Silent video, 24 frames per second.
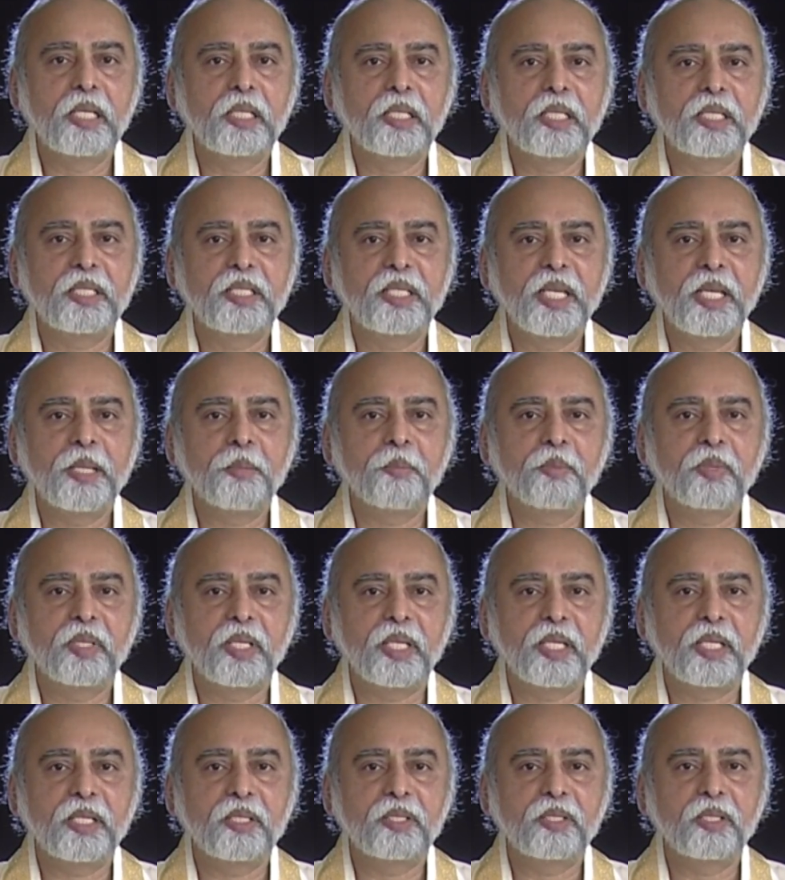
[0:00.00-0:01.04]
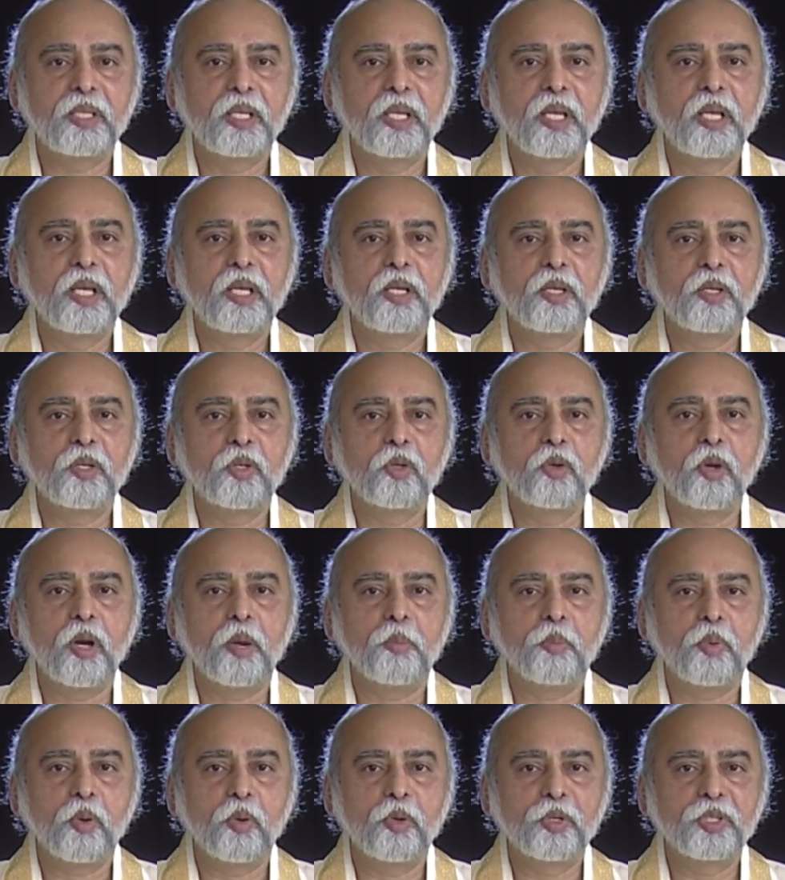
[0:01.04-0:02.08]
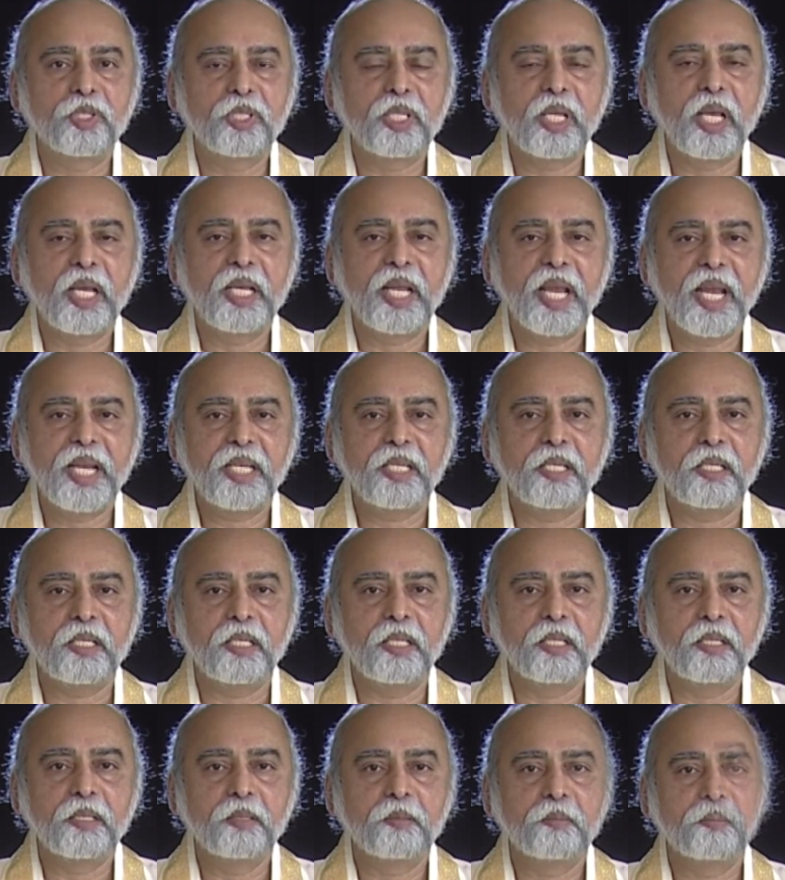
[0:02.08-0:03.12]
the same things you opposed and hated?